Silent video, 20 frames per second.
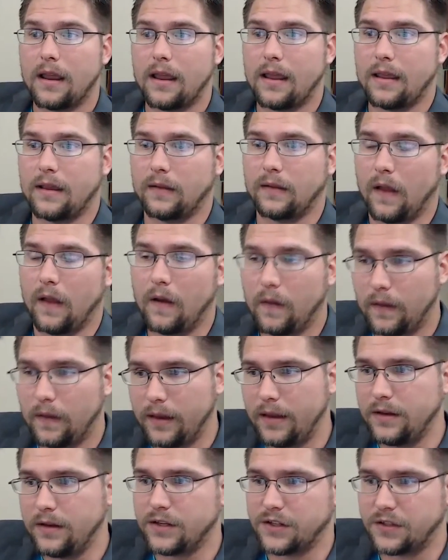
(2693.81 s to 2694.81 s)

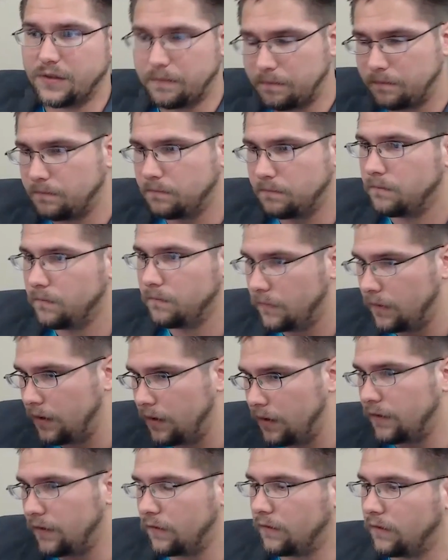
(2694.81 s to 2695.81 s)
Luckily, he just,
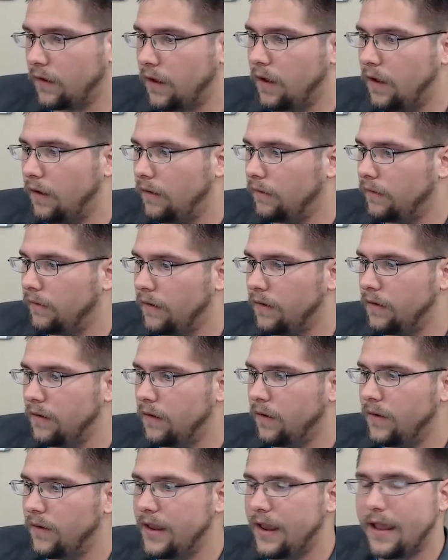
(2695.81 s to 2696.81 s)

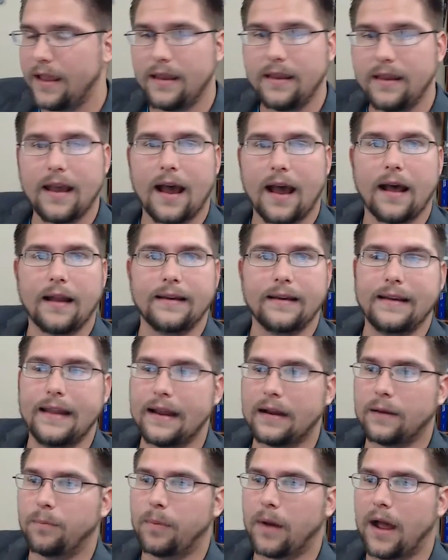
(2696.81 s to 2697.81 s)
he got
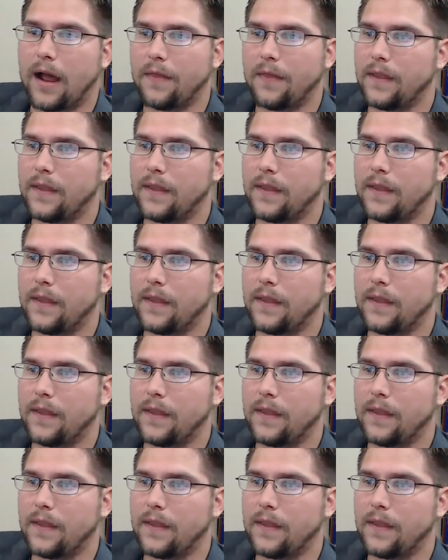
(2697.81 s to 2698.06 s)
nicked by,